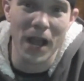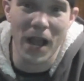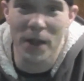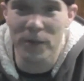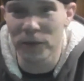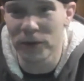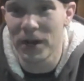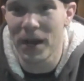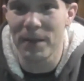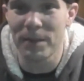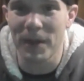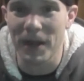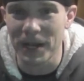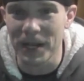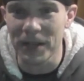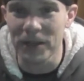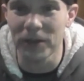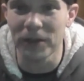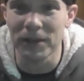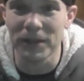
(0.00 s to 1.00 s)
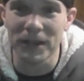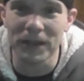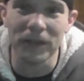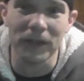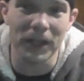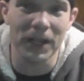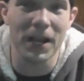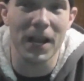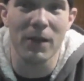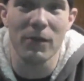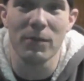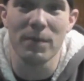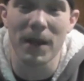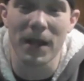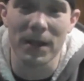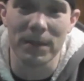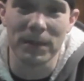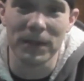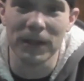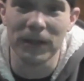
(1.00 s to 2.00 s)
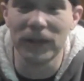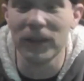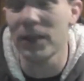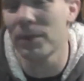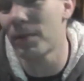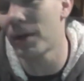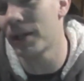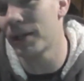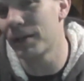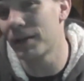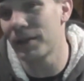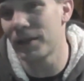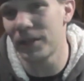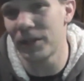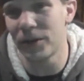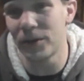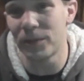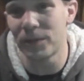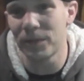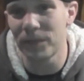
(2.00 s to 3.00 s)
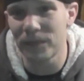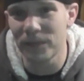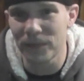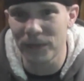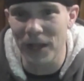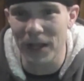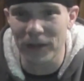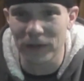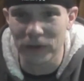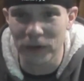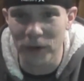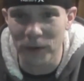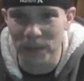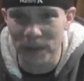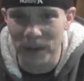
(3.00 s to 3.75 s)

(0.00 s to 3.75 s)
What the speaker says: I would not buy either of these, and I would buy a PC, but, that's your